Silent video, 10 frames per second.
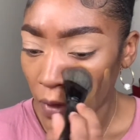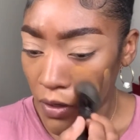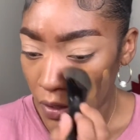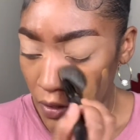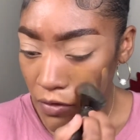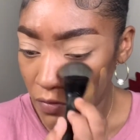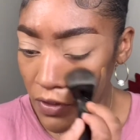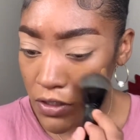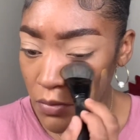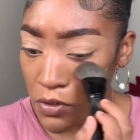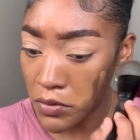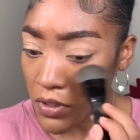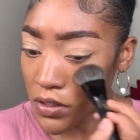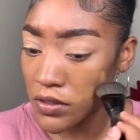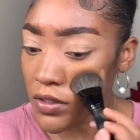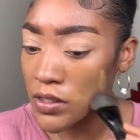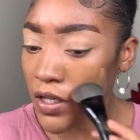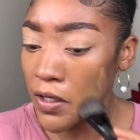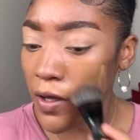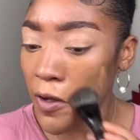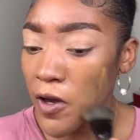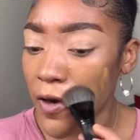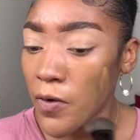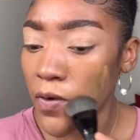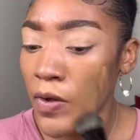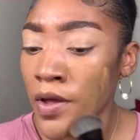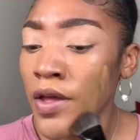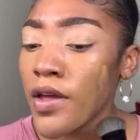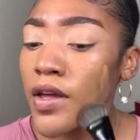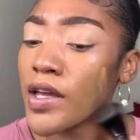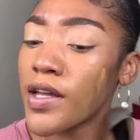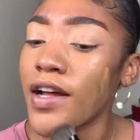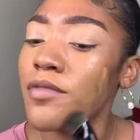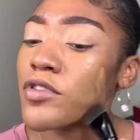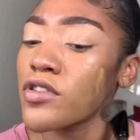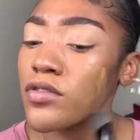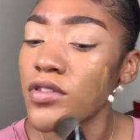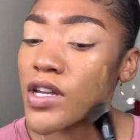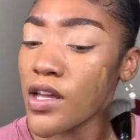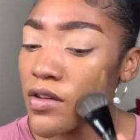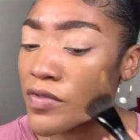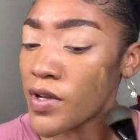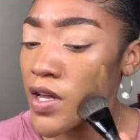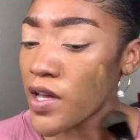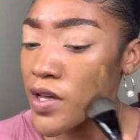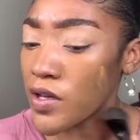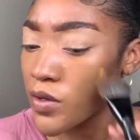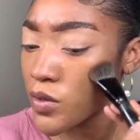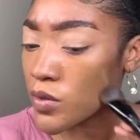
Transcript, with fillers: um, Fenty Beauty skincare. And I've been using that for like